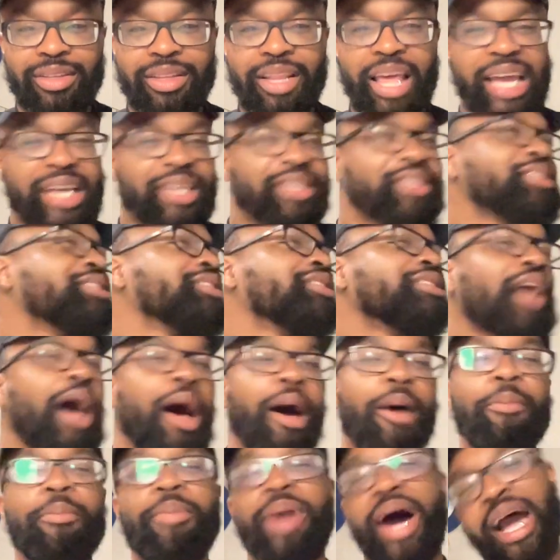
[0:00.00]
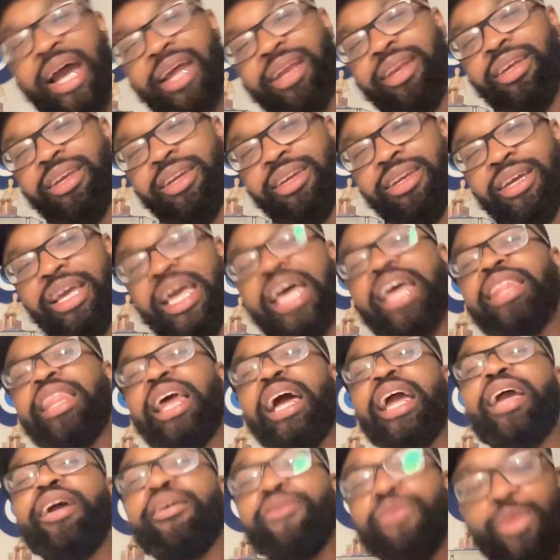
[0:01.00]
Like, somebody.
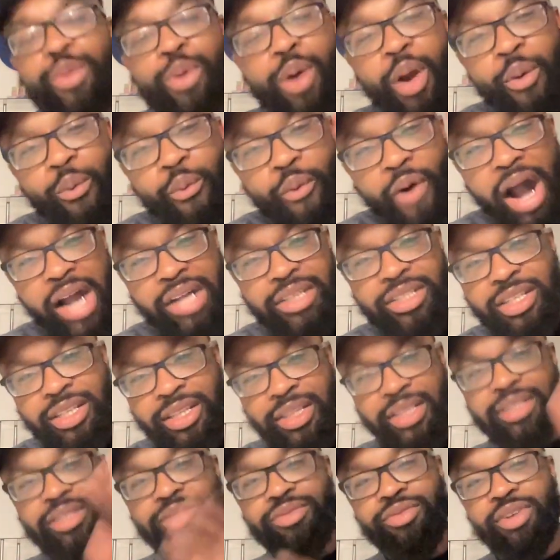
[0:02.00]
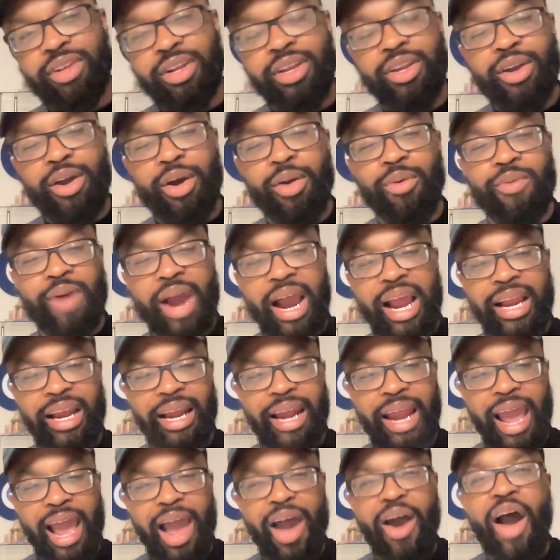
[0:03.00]
Like, if you are watching this video right
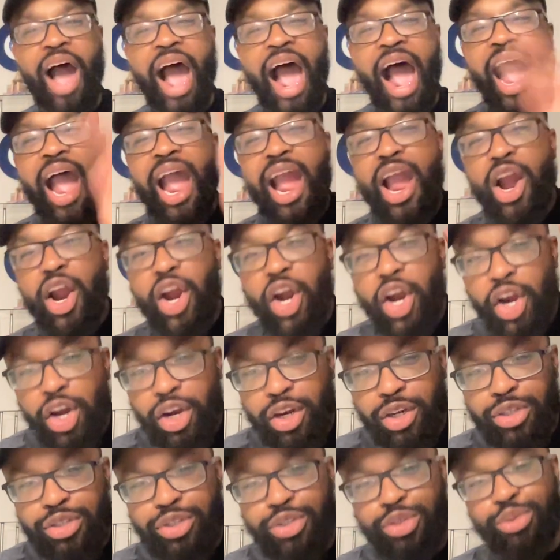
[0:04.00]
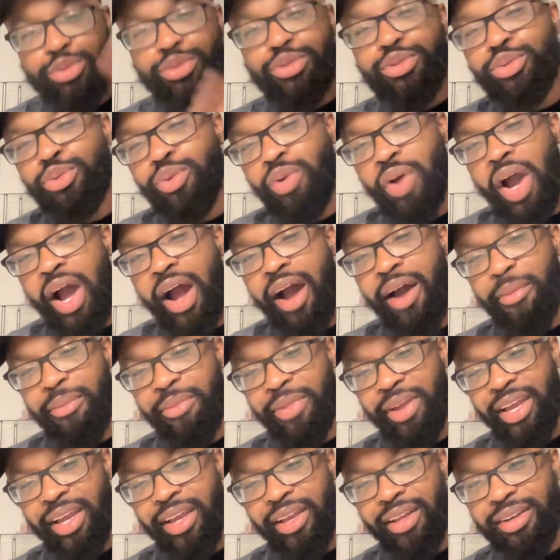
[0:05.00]
now, I urge you to
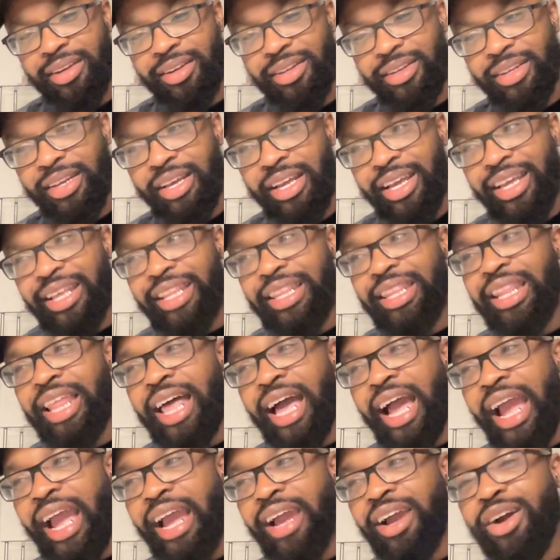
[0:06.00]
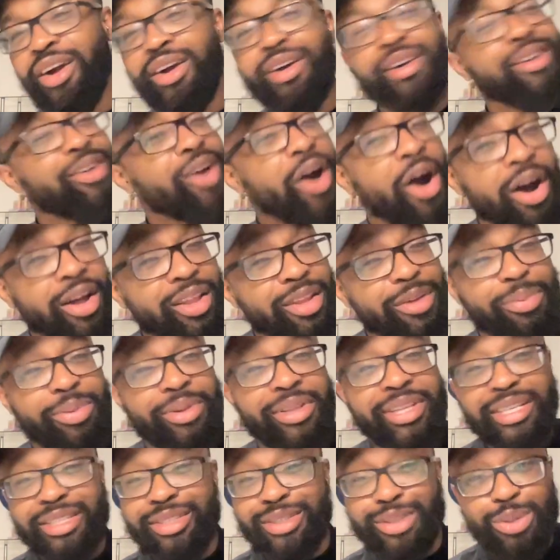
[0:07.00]
comment. Like, call the
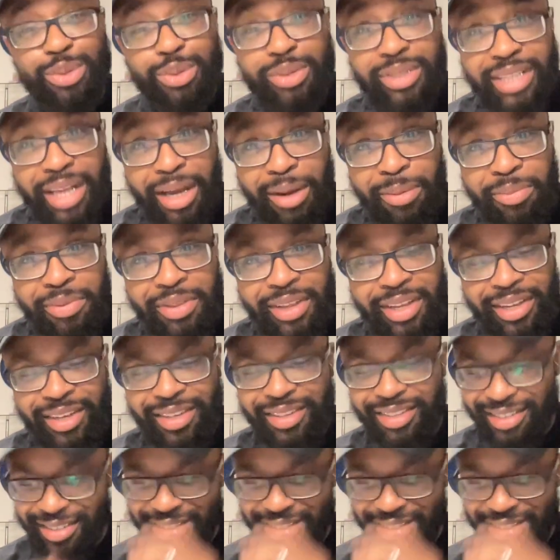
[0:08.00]
police. Do something.